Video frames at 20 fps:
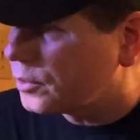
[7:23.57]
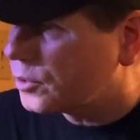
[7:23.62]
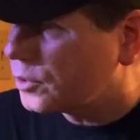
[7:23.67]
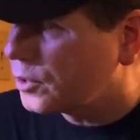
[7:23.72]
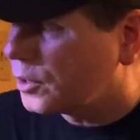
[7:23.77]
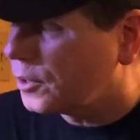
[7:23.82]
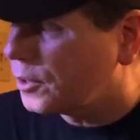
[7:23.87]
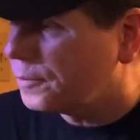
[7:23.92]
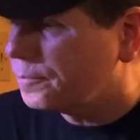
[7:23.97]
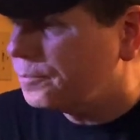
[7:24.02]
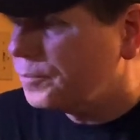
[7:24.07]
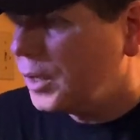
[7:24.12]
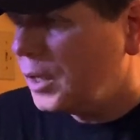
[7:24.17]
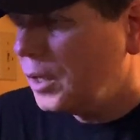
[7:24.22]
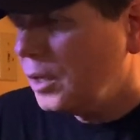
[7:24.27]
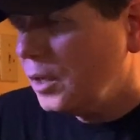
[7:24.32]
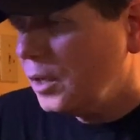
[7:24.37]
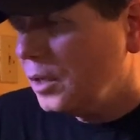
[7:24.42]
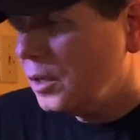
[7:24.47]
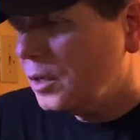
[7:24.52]
So,
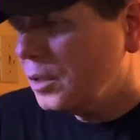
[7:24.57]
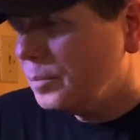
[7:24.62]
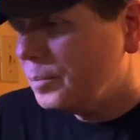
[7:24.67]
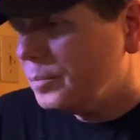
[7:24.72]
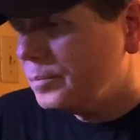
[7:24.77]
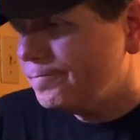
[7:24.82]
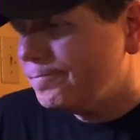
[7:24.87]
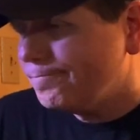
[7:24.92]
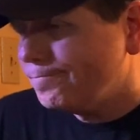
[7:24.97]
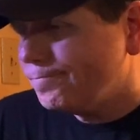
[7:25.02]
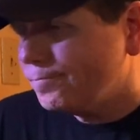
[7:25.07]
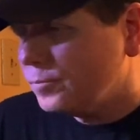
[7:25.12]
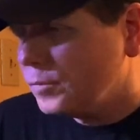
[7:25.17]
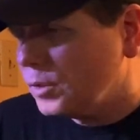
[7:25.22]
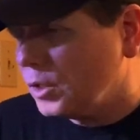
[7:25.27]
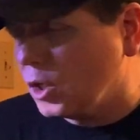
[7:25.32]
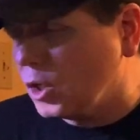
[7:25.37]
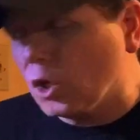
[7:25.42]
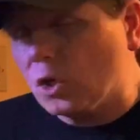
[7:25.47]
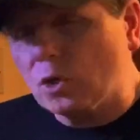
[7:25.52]

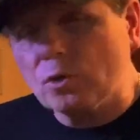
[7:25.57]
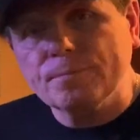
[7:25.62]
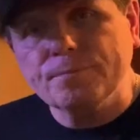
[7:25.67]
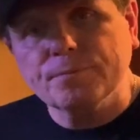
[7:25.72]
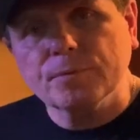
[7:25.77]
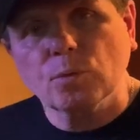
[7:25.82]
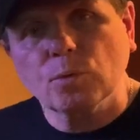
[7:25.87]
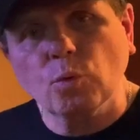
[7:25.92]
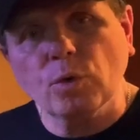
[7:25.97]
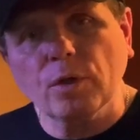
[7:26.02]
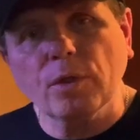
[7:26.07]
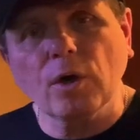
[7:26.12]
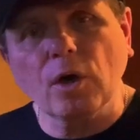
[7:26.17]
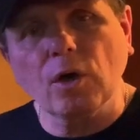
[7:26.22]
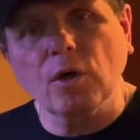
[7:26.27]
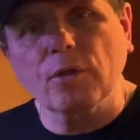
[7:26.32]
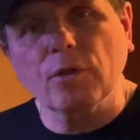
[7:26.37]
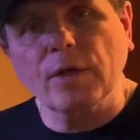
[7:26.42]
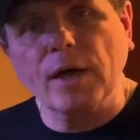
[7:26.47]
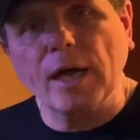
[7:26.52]
you know, with
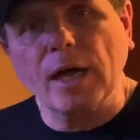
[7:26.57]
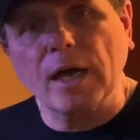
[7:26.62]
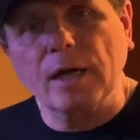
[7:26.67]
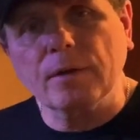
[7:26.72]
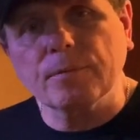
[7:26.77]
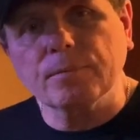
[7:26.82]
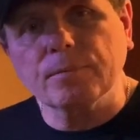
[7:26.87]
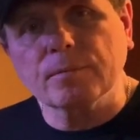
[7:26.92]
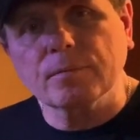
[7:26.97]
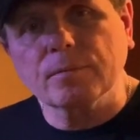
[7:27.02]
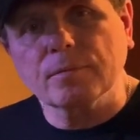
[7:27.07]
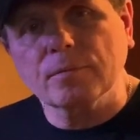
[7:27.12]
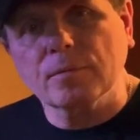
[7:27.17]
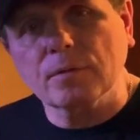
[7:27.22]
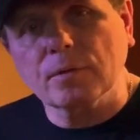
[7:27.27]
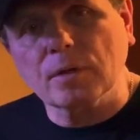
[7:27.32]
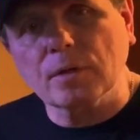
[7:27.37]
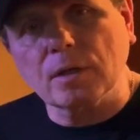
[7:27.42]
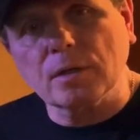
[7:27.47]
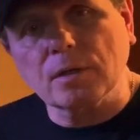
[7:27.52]
all that,
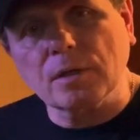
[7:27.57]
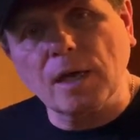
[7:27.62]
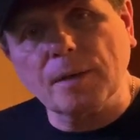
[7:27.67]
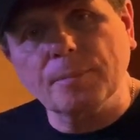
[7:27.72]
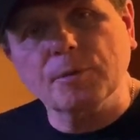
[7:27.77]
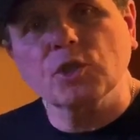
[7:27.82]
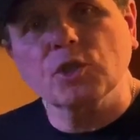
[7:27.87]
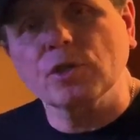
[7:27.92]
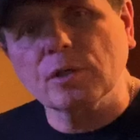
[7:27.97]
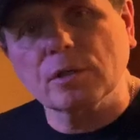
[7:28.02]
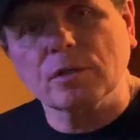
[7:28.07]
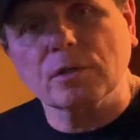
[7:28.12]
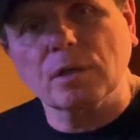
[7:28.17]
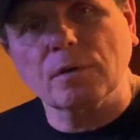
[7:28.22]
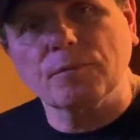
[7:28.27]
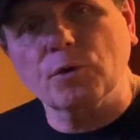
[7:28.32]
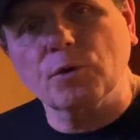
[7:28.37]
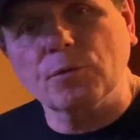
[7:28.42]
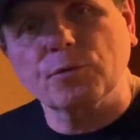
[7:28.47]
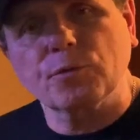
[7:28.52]
the nemesis
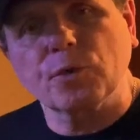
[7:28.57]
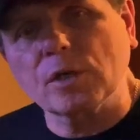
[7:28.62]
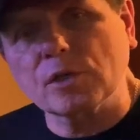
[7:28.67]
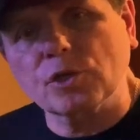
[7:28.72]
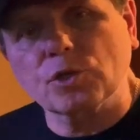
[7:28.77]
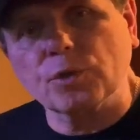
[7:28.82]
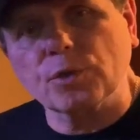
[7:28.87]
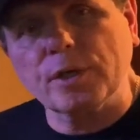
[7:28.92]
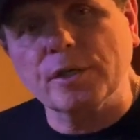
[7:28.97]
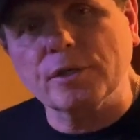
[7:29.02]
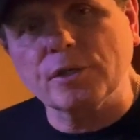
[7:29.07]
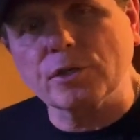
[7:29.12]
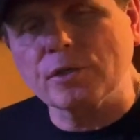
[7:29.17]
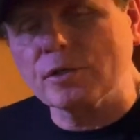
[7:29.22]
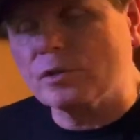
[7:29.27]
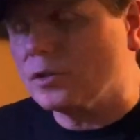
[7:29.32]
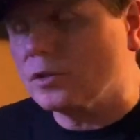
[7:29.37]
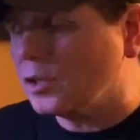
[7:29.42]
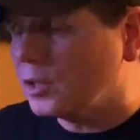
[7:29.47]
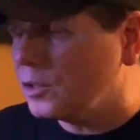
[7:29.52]
of your
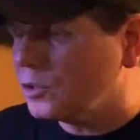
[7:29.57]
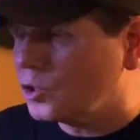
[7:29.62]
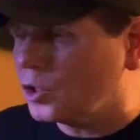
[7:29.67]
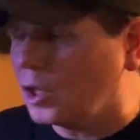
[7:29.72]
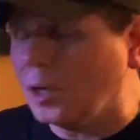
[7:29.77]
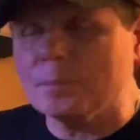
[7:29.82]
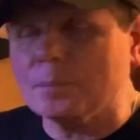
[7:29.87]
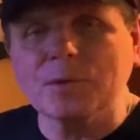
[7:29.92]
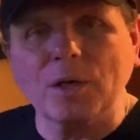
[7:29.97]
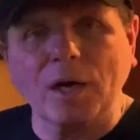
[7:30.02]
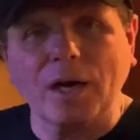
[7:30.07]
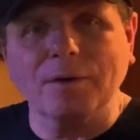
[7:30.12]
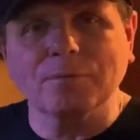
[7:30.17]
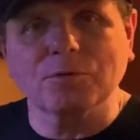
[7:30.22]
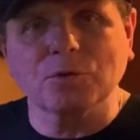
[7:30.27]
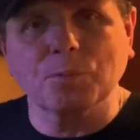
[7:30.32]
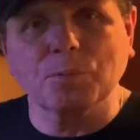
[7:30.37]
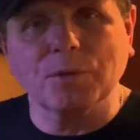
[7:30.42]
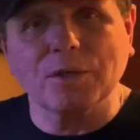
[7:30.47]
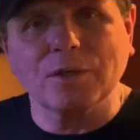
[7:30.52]
frustrations can
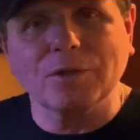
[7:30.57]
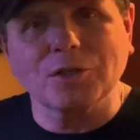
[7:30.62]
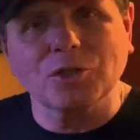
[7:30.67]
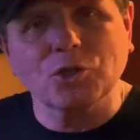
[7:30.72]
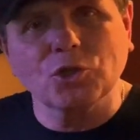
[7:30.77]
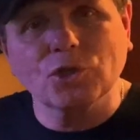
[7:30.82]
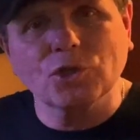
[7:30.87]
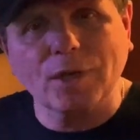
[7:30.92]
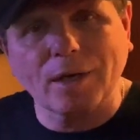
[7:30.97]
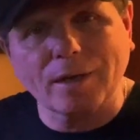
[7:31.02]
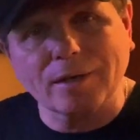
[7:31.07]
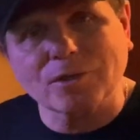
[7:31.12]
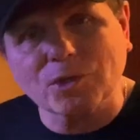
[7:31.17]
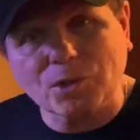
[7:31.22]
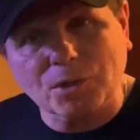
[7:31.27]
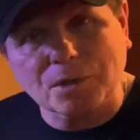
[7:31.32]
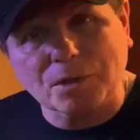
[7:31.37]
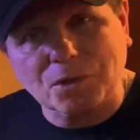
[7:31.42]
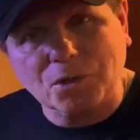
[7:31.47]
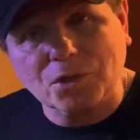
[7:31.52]
sometimes be the
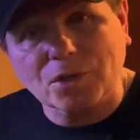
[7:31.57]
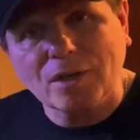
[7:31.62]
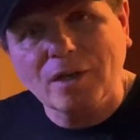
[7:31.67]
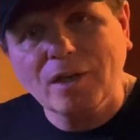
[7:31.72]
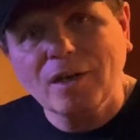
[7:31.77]
genesis